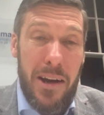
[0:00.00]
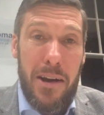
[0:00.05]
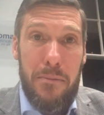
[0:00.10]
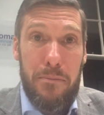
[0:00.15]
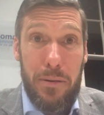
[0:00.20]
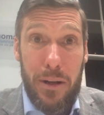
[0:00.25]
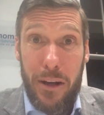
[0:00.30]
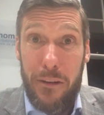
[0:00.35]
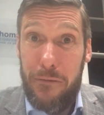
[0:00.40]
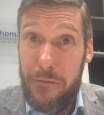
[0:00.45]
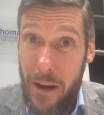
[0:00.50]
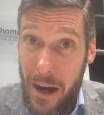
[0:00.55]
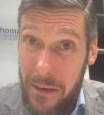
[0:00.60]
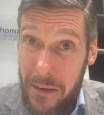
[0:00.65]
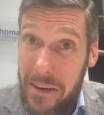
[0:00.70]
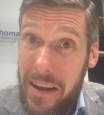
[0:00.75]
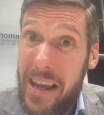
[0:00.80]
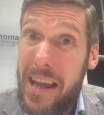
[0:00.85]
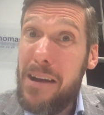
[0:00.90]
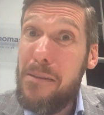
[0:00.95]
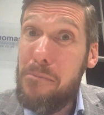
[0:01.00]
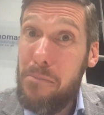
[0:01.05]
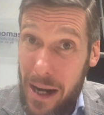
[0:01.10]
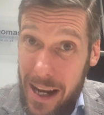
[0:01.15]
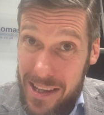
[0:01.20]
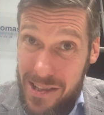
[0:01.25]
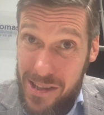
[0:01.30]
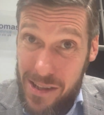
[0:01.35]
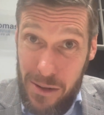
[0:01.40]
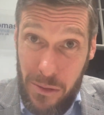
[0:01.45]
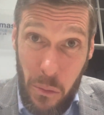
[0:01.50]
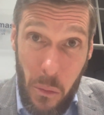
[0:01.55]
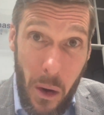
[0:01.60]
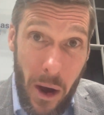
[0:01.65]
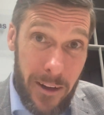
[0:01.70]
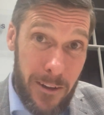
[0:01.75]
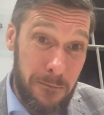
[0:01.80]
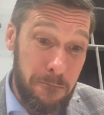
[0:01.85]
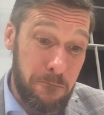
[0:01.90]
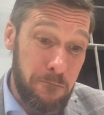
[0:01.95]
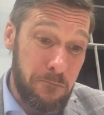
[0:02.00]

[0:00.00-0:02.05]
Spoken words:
but a very pleasant one.